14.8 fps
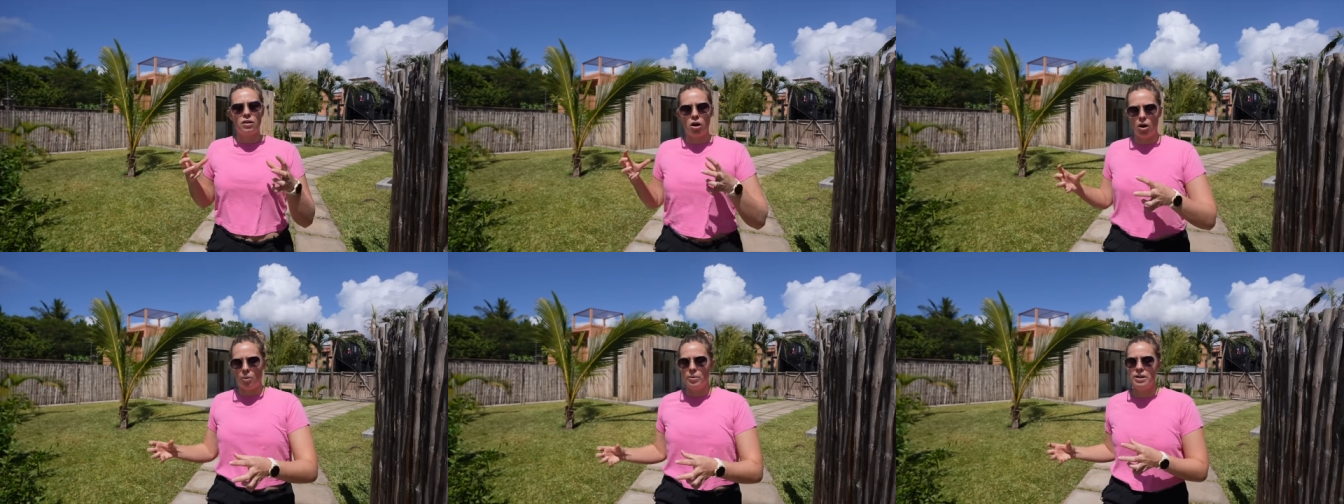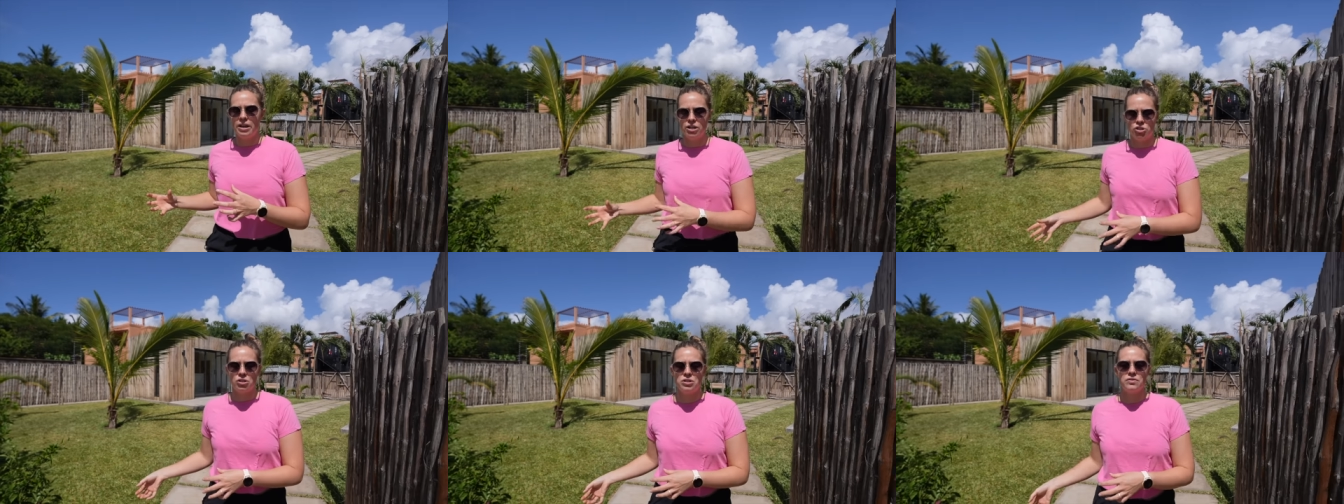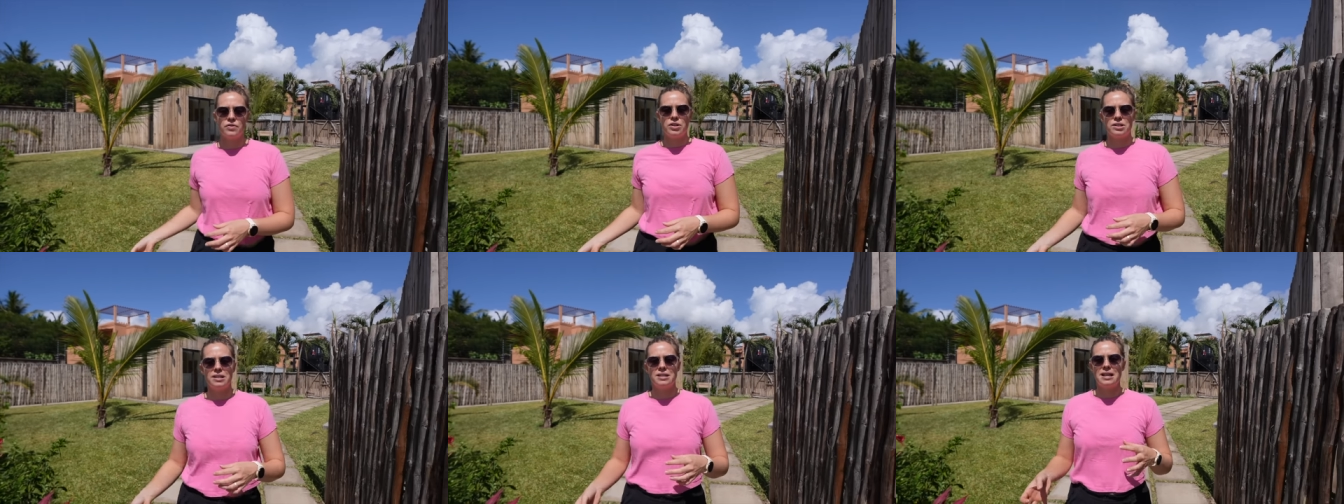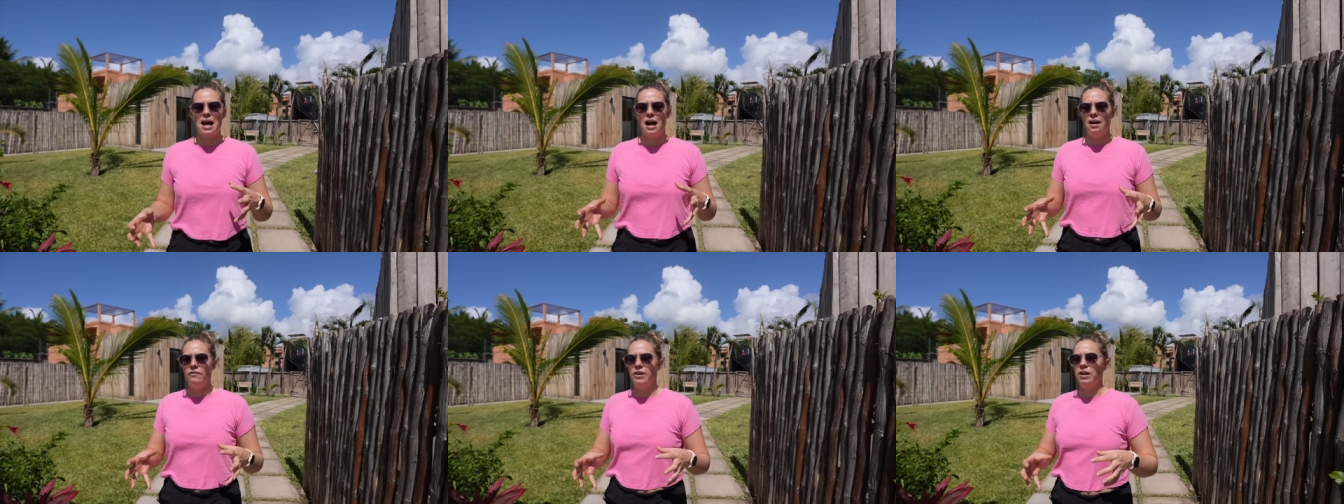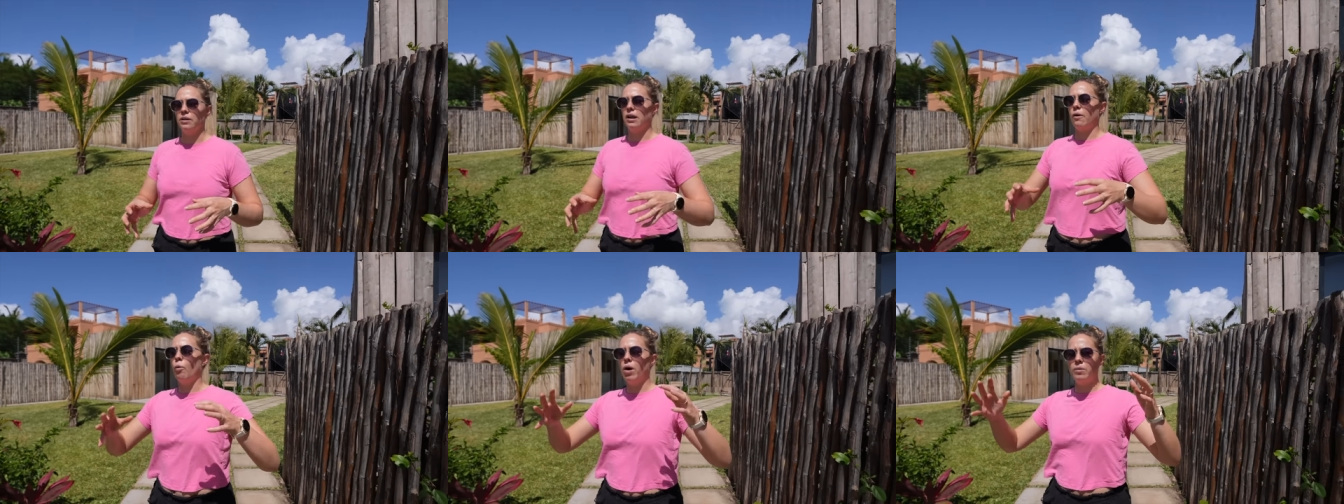accommodations versus having
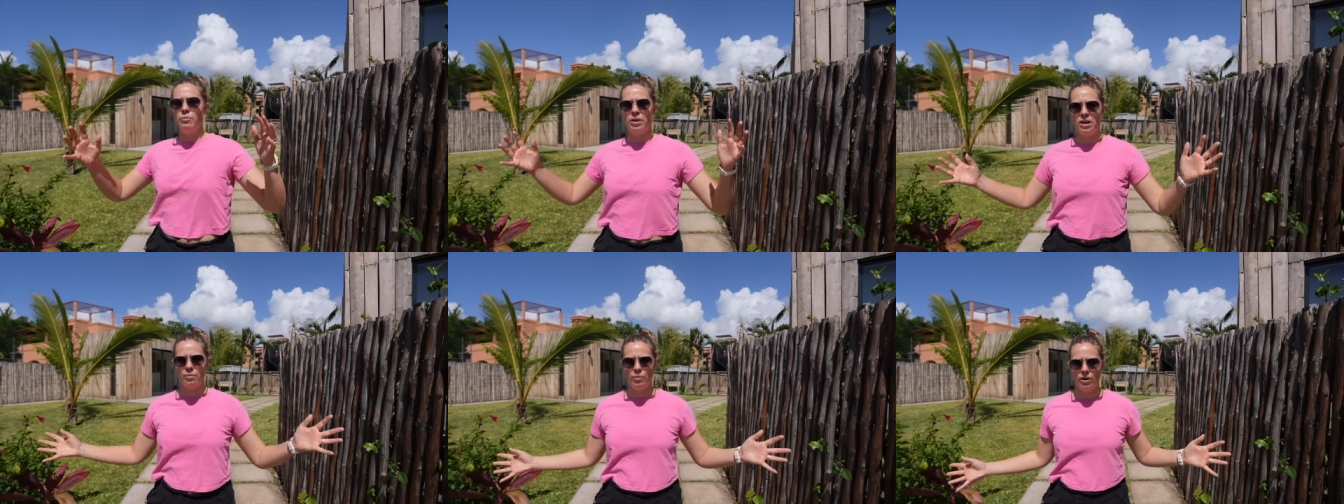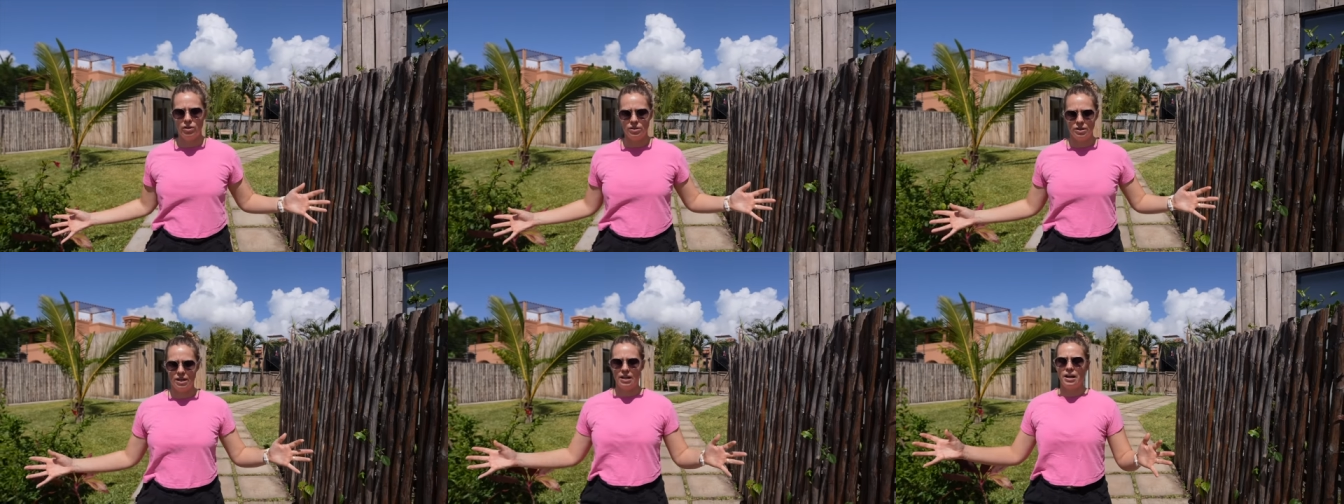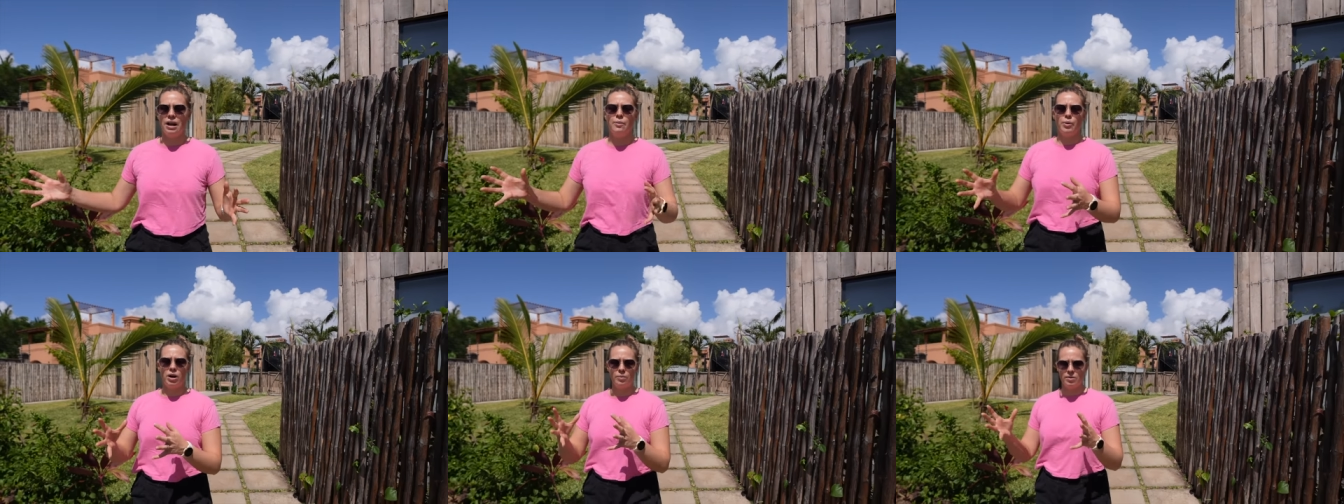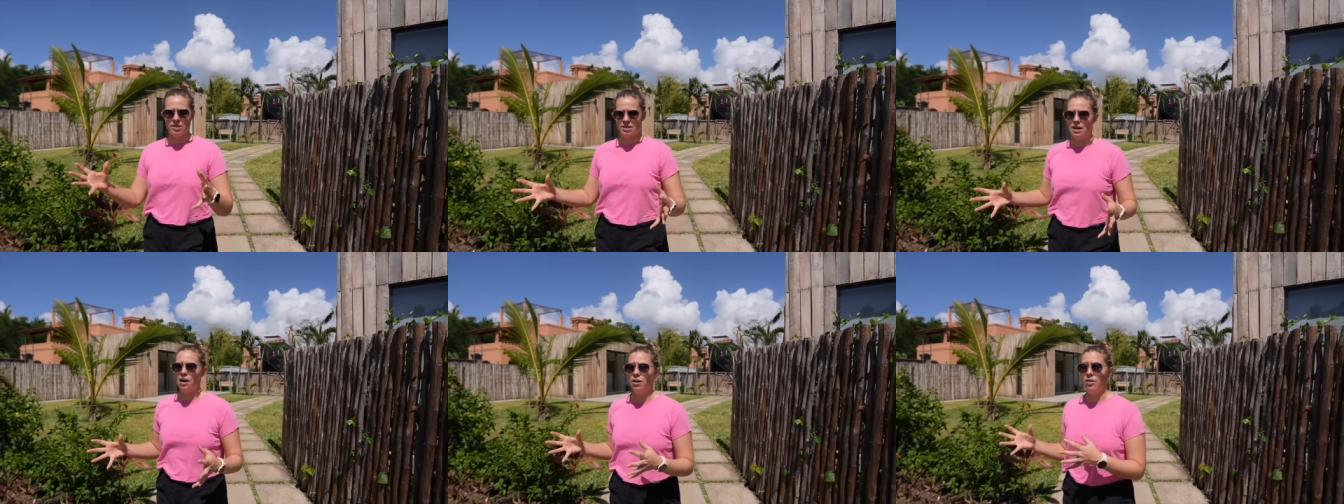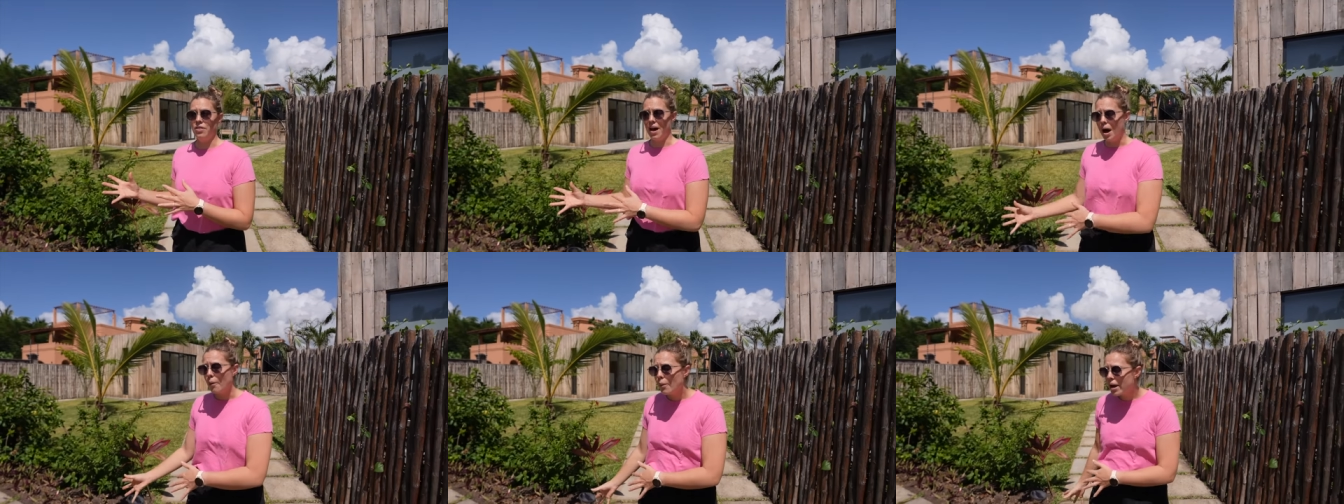like one big building apartment style
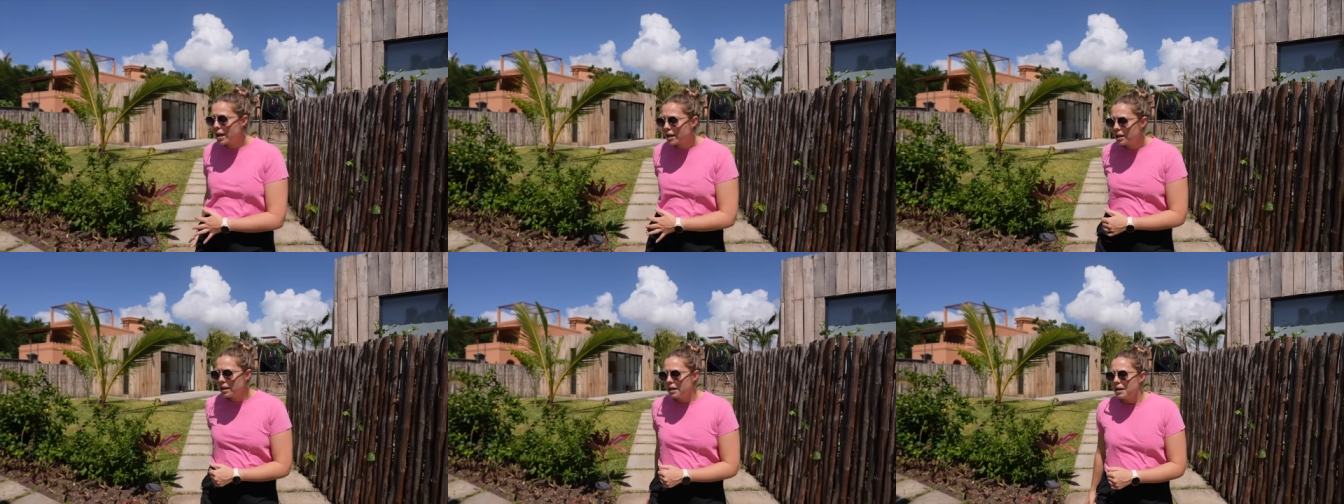that way